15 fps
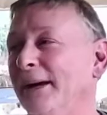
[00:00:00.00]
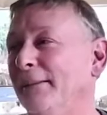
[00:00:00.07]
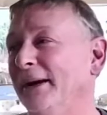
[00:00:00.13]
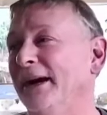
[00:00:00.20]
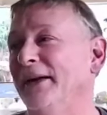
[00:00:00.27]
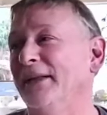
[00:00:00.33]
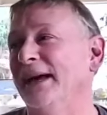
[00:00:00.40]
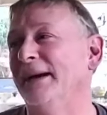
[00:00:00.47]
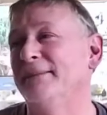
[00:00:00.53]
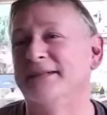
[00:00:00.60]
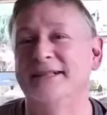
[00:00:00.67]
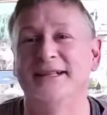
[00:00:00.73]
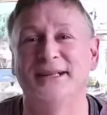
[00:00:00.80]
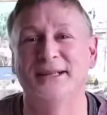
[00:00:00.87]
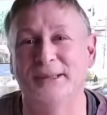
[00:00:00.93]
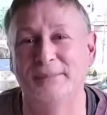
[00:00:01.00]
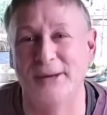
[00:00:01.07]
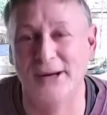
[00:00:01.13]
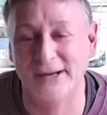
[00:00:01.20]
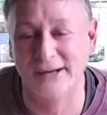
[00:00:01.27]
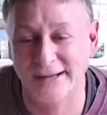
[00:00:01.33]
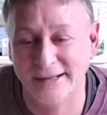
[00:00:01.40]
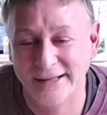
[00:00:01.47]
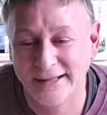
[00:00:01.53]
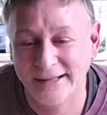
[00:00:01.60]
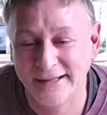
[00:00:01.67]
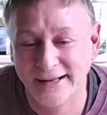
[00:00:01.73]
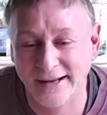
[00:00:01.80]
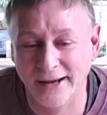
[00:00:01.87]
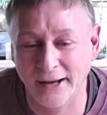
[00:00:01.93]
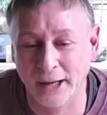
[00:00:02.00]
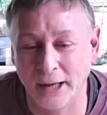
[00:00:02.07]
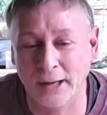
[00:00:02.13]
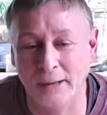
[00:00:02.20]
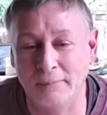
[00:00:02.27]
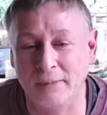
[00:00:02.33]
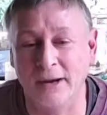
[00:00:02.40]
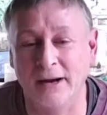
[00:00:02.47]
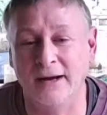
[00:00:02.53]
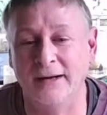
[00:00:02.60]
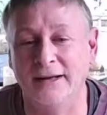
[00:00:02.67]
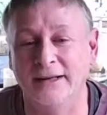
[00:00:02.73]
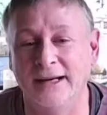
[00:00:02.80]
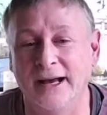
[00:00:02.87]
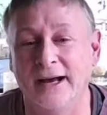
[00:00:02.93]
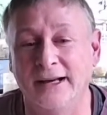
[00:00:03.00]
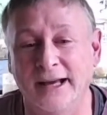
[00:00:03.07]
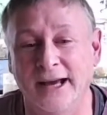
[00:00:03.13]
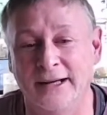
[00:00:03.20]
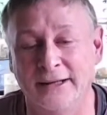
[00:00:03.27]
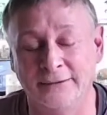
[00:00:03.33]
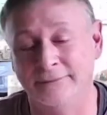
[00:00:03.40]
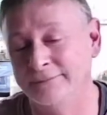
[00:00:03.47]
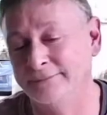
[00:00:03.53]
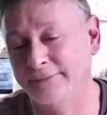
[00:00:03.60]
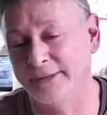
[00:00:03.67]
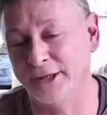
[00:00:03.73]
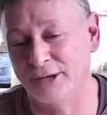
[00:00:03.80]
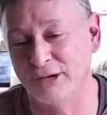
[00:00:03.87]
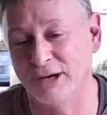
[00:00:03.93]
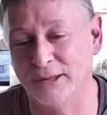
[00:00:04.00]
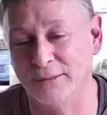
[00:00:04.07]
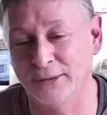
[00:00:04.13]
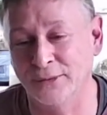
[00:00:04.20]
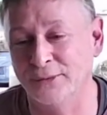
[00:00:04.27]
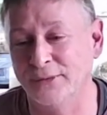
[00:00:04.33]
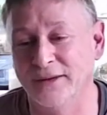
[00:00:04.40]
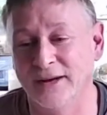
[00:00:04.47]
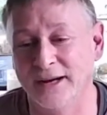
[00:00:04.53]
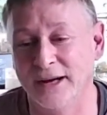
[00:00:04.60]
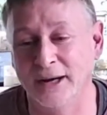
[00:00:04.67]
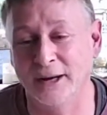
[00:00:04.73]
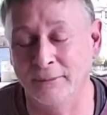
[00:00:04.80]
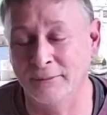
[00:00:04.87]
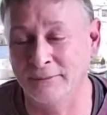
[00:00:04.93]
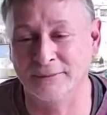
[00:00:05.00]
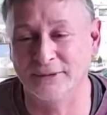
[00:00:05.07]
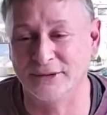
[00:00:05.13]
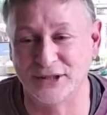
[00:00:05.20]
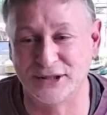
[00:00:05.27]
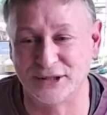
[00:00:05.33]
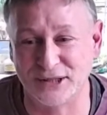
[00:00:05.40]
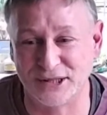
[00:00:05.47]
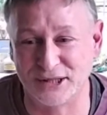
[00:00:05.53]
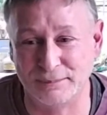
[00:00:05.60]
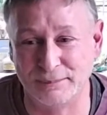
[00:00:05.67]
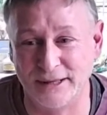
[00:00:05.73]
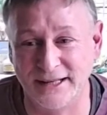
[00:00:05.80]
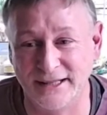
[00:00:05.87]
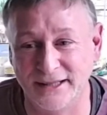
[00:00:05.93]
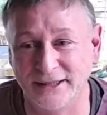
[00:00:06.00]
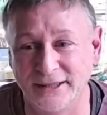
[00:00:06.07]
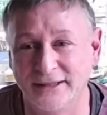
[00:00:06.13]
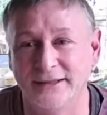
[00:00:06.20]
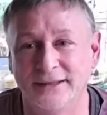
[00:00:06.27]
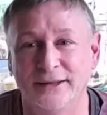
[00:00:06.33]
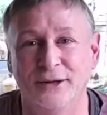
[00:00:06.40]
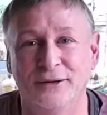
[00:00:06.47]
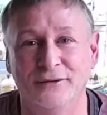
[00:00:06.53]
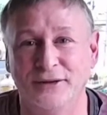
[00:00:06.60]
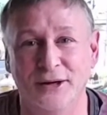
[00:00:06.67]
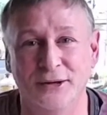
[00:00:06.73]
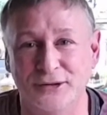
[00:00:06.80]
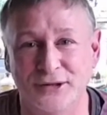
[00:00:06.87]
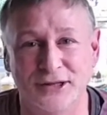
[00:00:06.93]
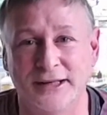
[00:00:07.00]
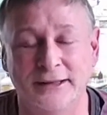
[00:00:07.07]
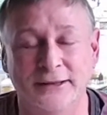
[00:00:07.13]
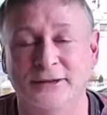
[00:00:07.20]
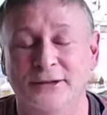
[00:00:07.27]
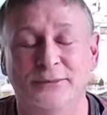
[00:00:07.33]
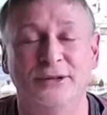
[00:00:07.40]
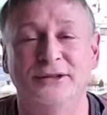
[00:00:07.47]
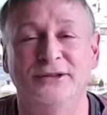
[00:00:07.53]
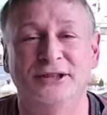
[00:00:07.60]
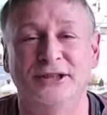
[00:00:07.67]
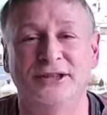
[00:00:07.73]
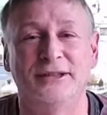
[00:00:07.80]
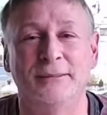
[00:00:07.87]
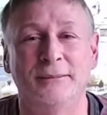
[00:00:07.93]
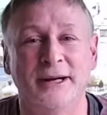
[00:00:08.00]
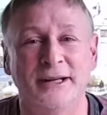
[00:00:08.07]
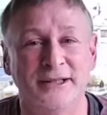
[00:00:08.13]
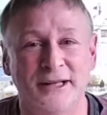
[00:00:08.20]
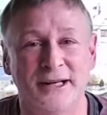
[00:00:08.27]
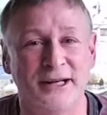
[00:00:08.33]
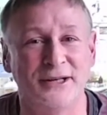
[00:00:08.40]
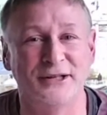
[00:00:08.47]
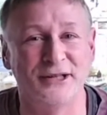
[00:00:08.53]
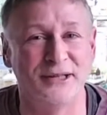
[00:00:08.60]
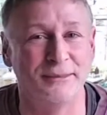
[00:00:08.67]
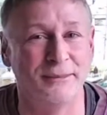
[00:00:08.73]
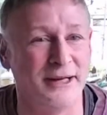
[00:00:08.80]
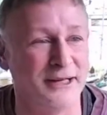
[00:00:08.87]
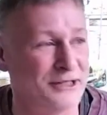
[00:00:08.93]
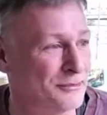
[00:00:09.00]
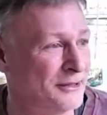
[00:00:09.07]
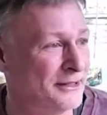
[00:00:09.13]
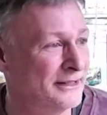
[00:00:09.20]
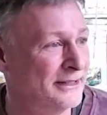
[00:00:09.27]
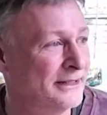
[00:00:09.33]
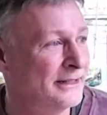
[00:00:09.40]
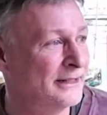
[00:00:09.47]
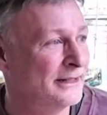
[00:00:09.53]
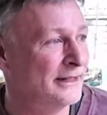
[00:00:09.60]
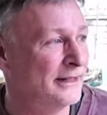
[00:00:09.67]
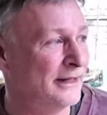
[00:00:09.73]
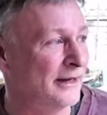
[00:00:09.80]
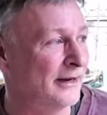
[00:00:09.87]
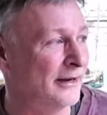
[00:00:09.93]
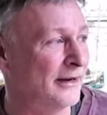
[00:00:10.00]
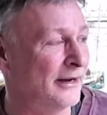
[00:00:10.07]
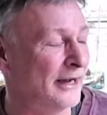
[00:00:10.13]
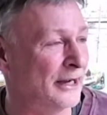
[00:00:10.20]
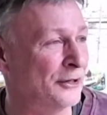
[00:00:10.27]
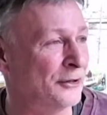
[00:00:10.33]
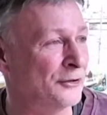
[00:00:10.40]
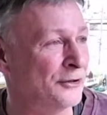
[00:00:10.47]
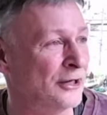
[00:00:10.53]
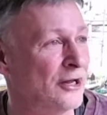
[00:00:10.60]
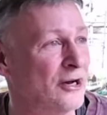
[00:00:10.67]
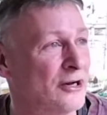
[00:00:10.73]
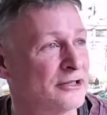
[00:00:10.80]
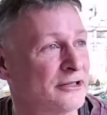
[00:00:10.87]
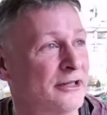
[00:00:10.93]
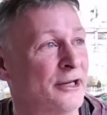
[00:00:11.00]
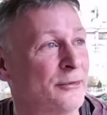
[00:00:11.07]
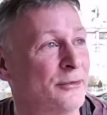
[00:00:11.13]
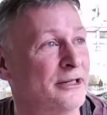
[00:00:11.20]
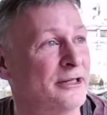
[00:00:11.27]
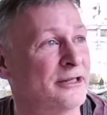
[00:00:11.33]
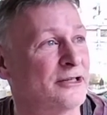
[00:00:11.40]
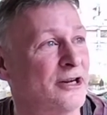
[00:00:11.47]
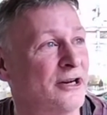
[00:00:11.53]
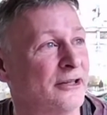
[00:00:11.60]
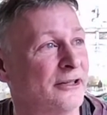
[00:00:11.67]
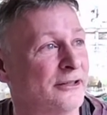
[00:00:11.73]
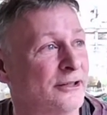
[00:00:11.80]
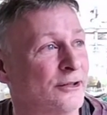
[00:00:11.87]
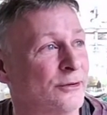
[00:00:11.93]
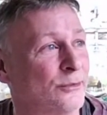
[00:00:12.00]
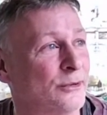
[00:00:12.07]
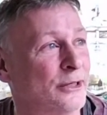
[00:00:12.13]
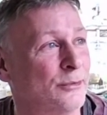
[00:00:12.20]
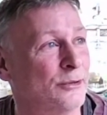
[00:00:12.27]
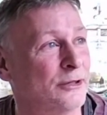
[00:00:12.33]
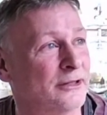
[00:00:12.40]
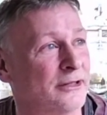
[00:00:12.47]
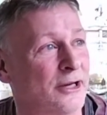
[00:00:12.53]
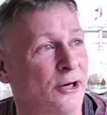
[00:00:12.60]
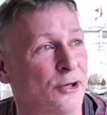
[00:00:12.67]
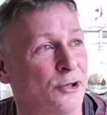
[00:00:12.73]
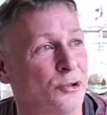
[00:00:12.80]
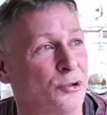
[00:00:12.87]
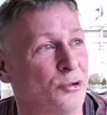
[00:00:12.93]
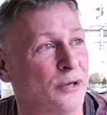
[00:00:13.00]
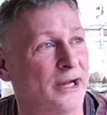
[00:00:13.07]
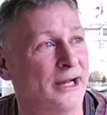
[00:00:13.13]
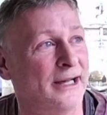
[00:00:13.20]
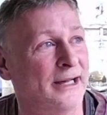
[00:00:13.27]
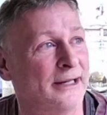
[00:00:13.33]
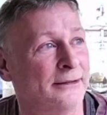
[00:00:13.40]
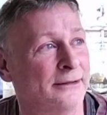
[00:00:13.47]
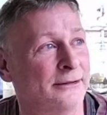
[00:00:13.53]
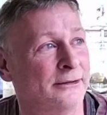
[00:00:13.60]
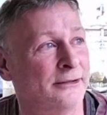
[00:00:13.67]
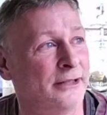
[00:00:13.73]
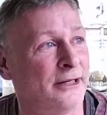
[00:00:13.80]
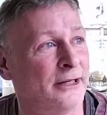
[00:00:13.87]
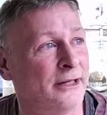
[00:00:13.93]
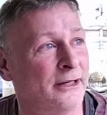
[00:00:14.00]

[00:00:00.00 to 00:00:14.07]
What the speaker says: about that particular part. But again, incredible. Just the speed of those things was just amazing. It just amazed me. And on the last day, we decided that we would go and